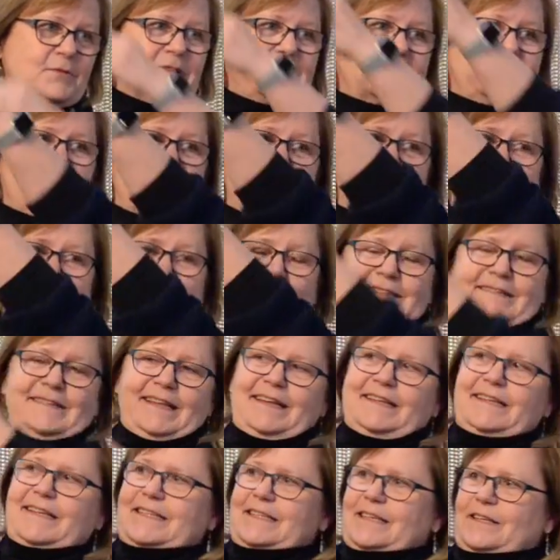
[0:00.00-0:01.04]
Well,
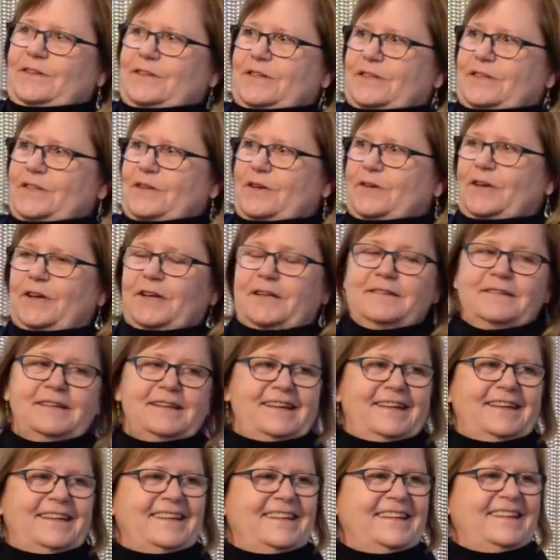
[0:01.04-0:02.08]
that doesn't look so good
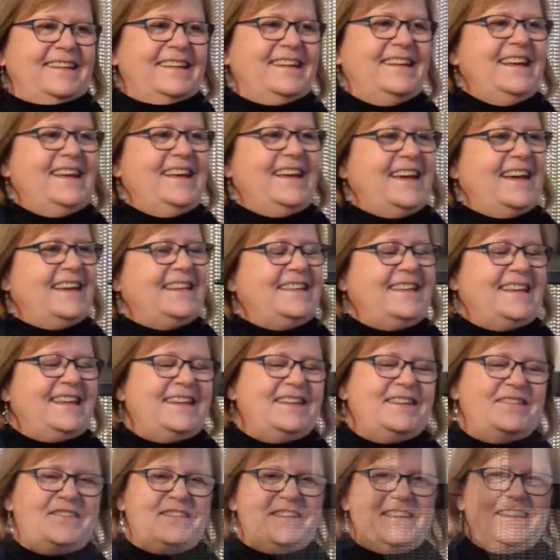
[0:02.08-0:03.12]
at the
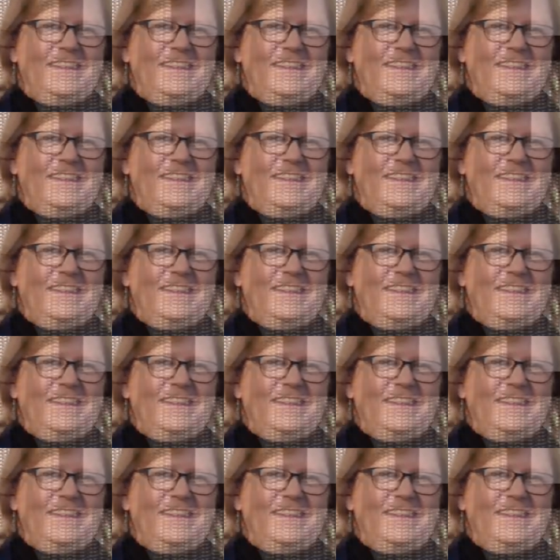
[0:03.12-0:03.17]
end of the